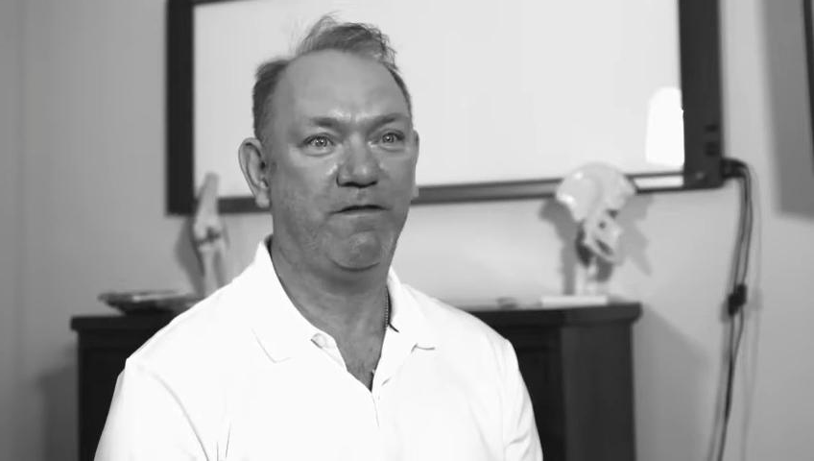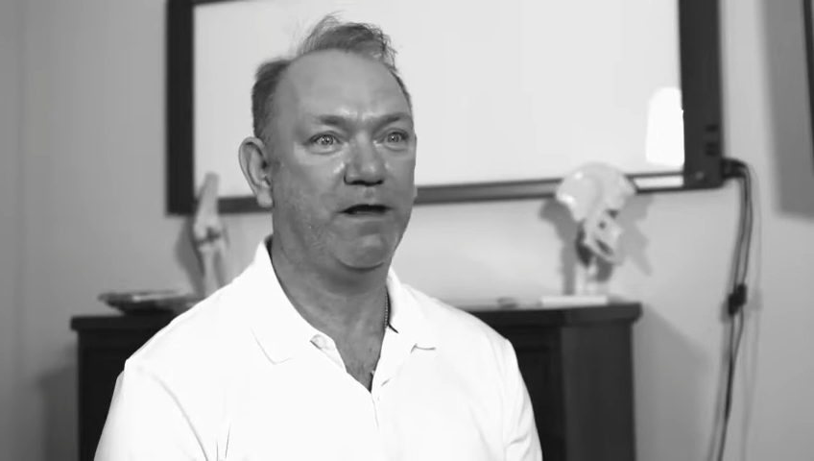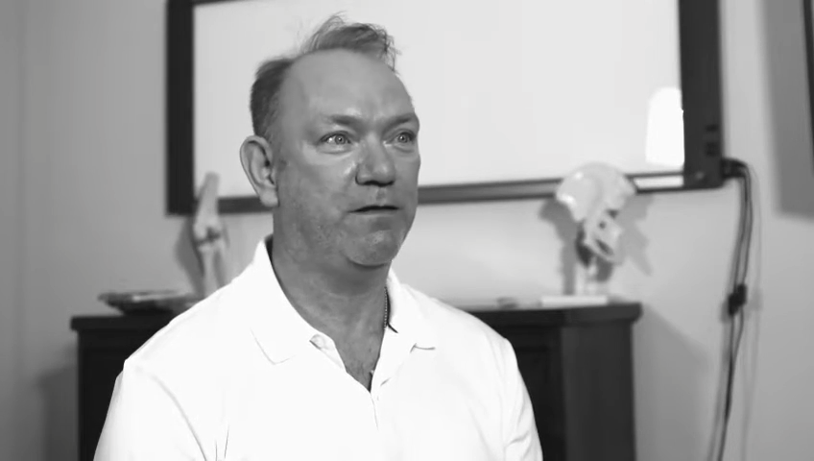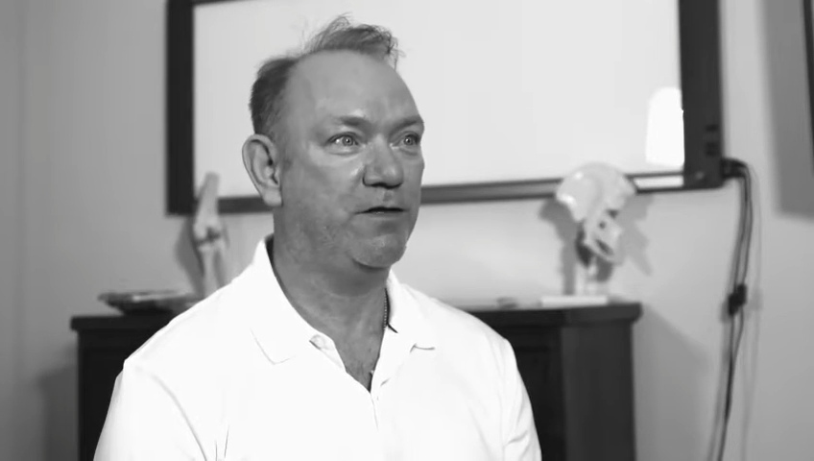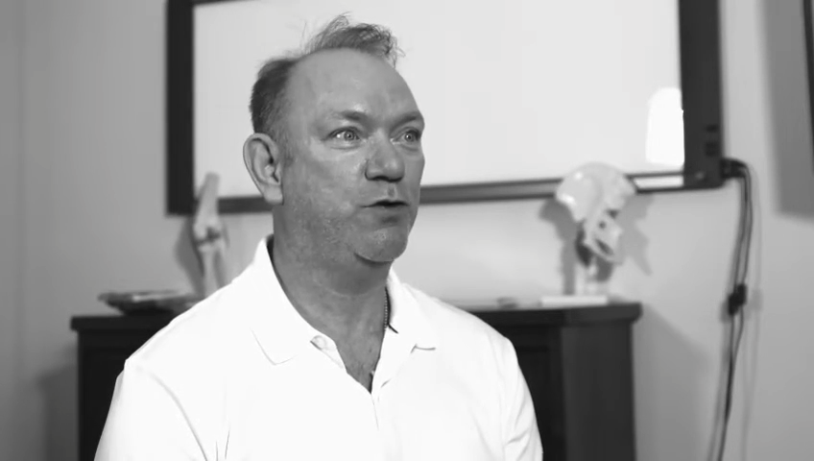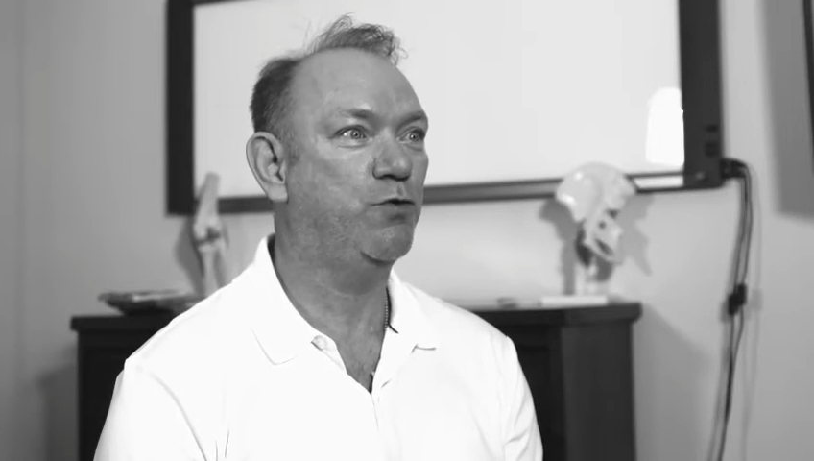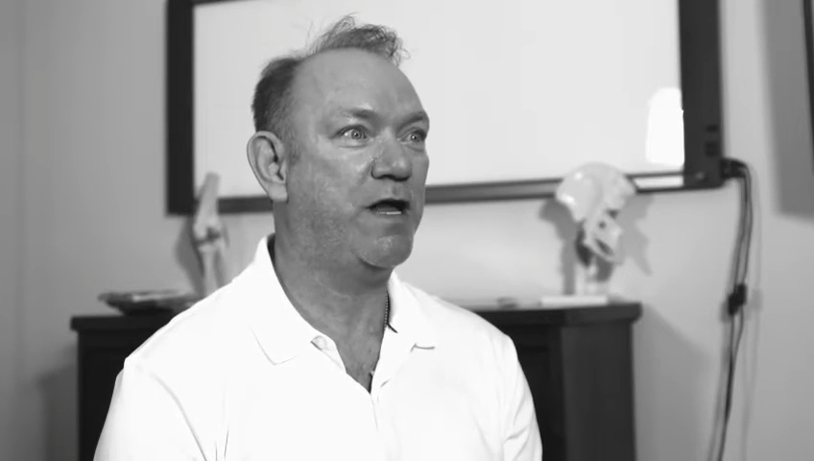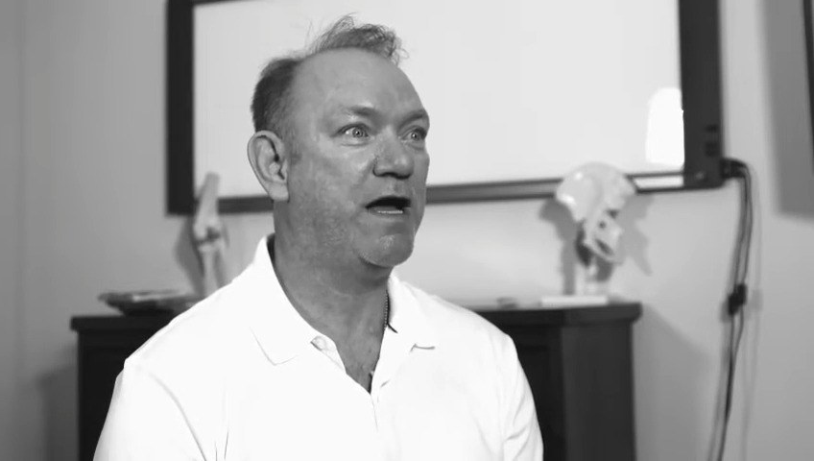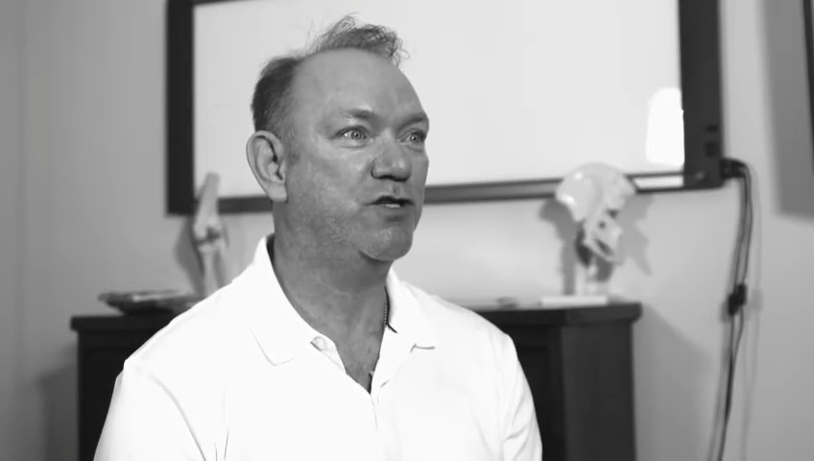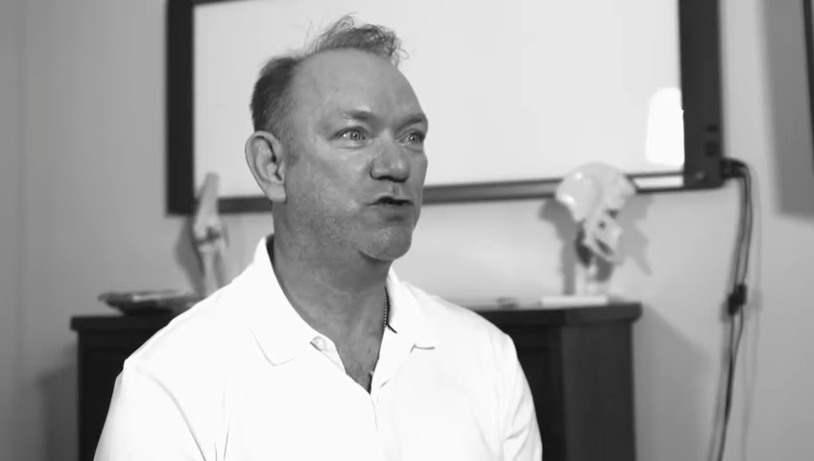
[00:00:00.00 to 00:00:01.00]
fairly, you know,
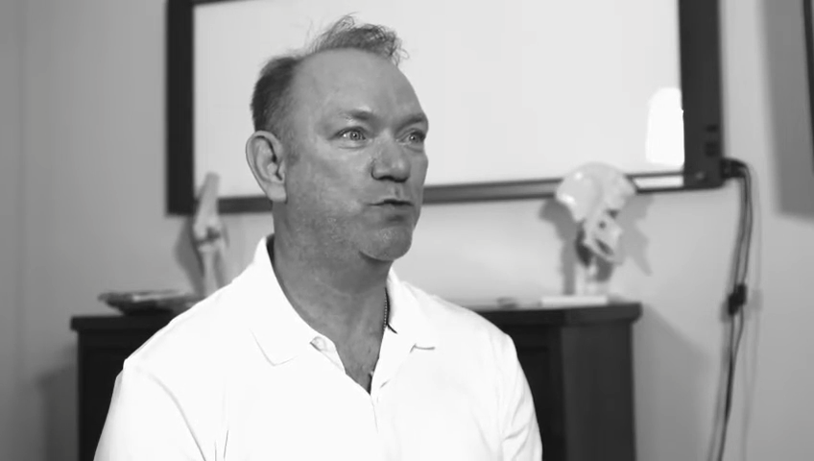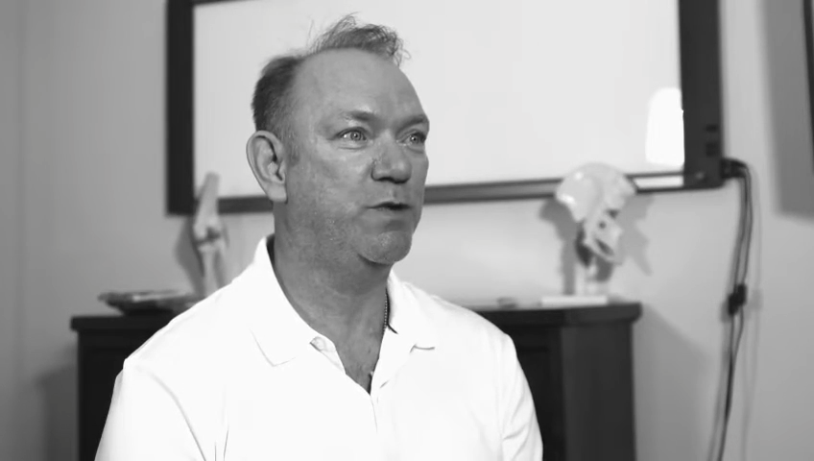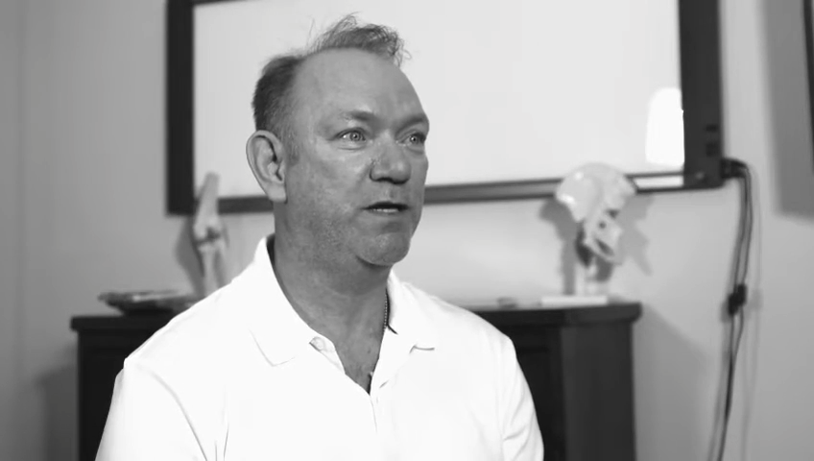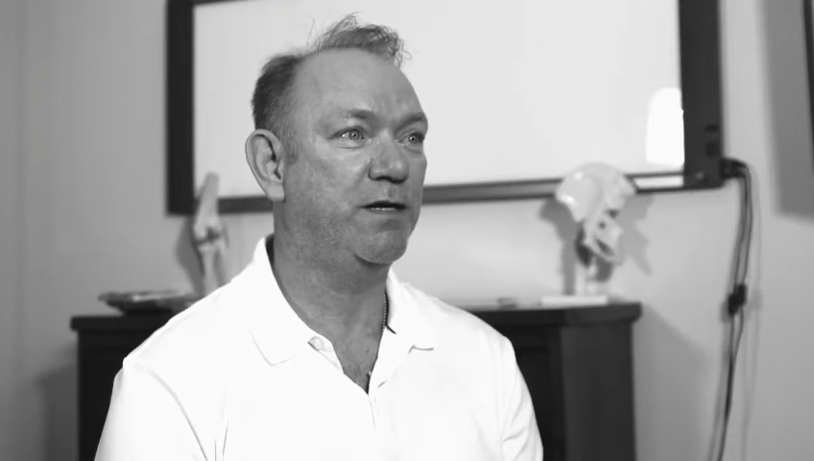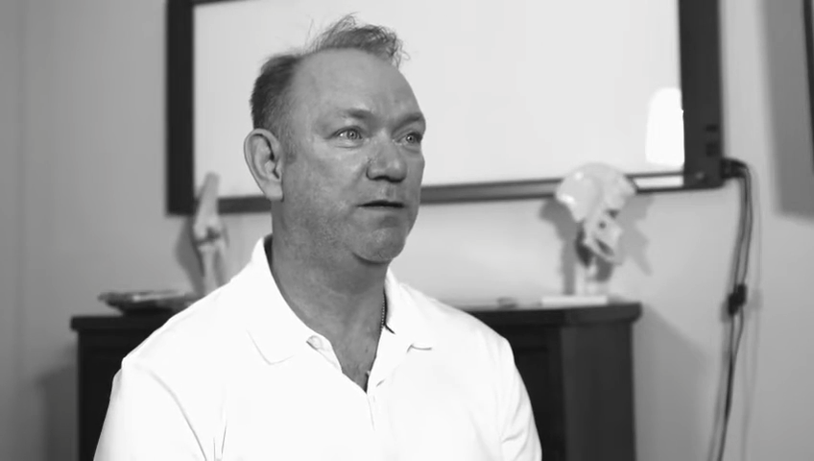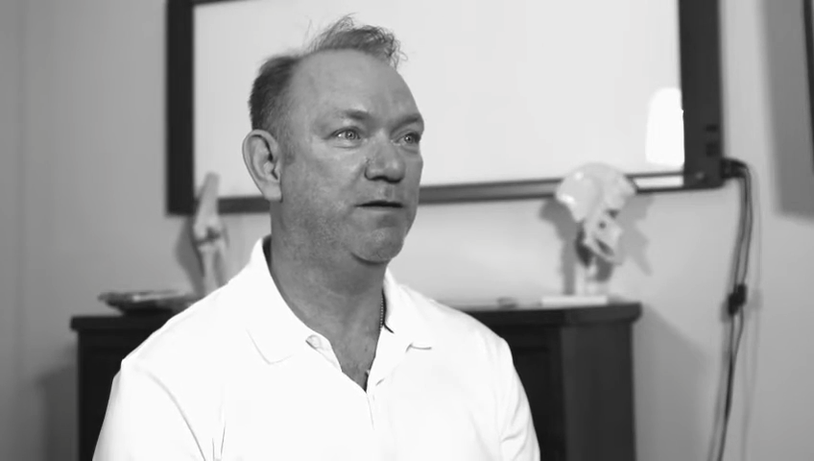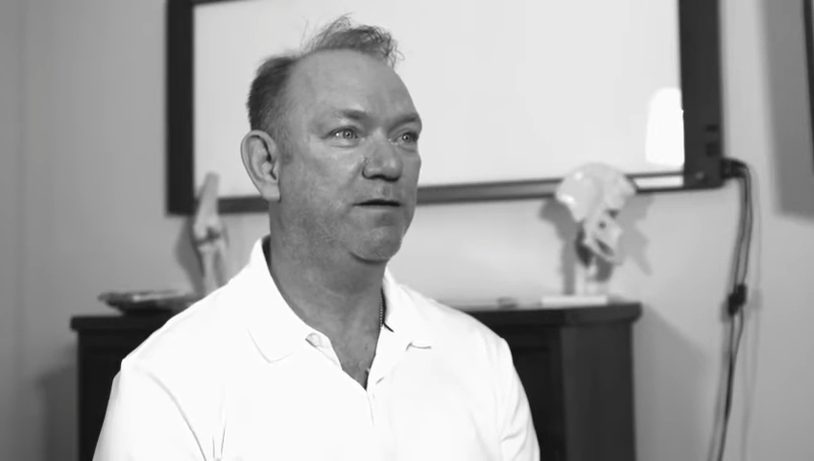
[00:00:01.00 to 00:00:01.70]
natural with that.